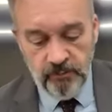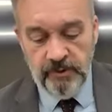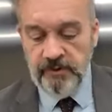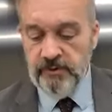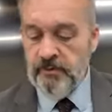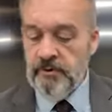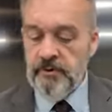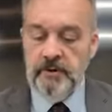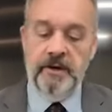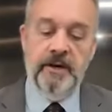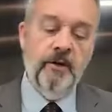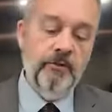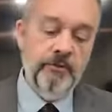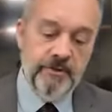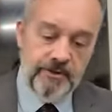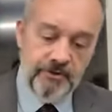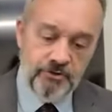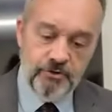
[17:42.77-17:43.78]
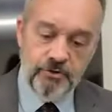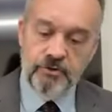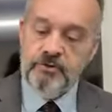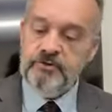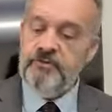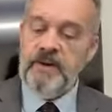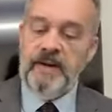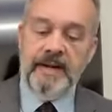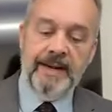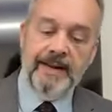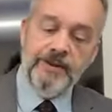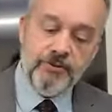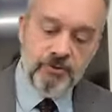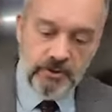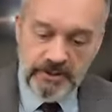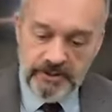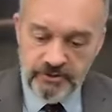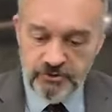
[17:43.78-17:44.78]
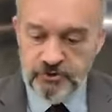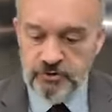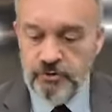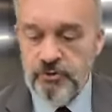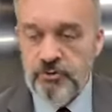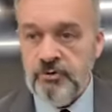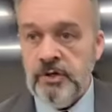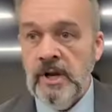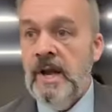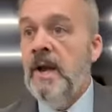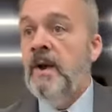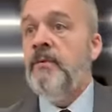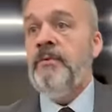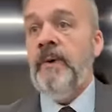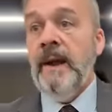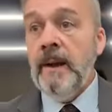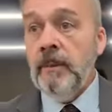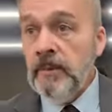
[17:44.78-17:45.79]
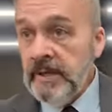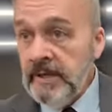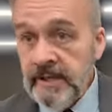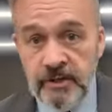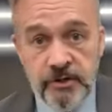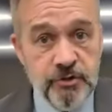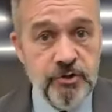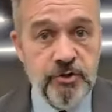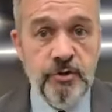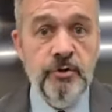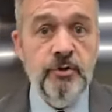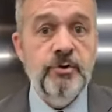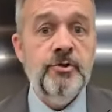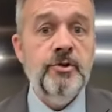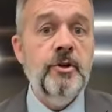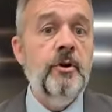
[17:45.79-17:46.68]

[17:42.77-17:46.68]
whether they're health issues, financial issues, family issues.